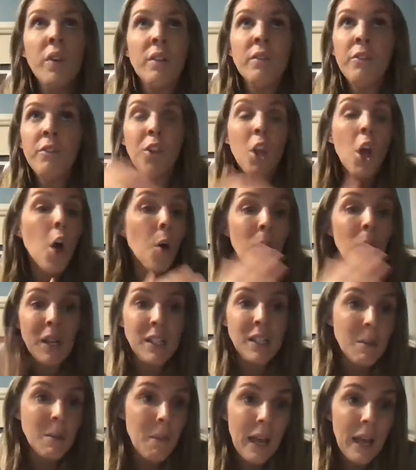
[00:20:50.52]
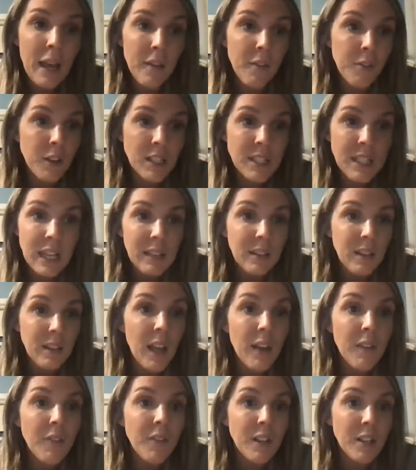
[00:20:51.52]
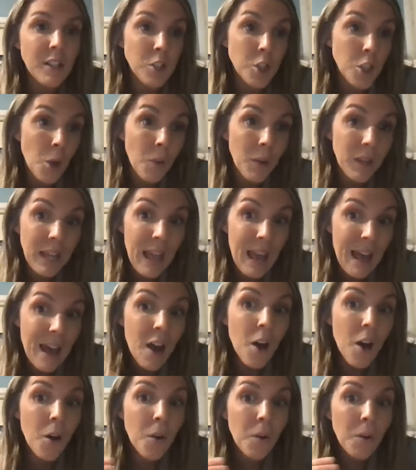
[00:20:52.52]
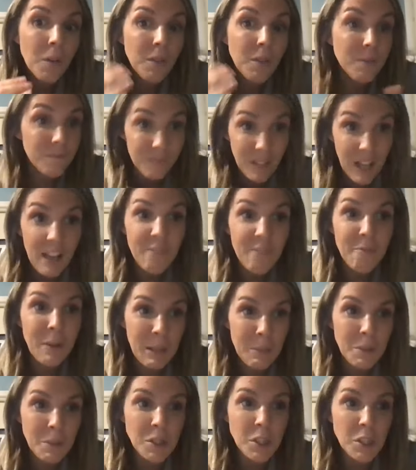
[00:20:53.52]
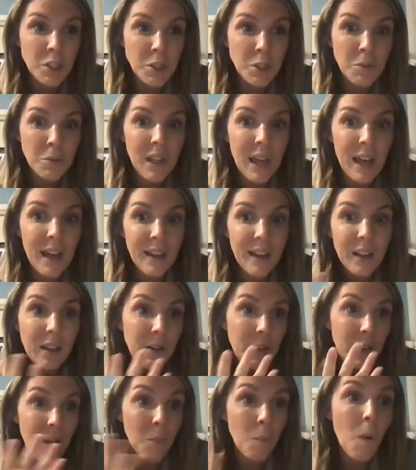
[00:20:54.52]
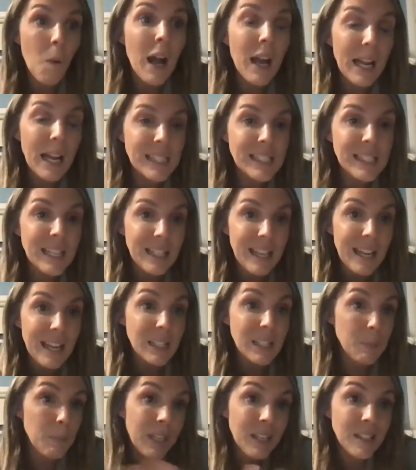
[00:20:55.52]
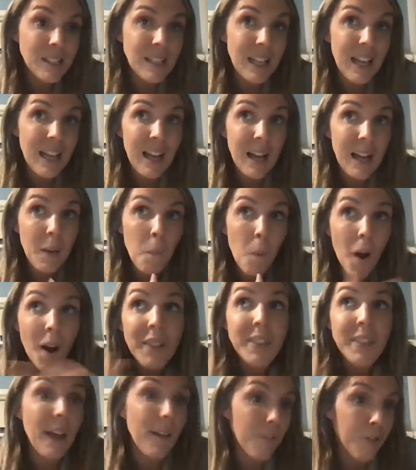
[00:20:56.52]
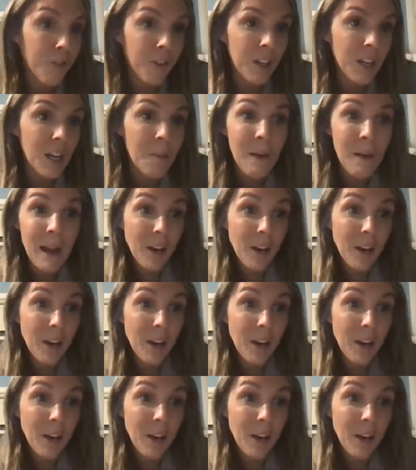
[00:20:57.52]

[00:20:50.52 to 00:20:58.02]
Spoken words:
and flow into my everyday life, and showing how I've been able to do that, and why I said yes, because I want that freedom.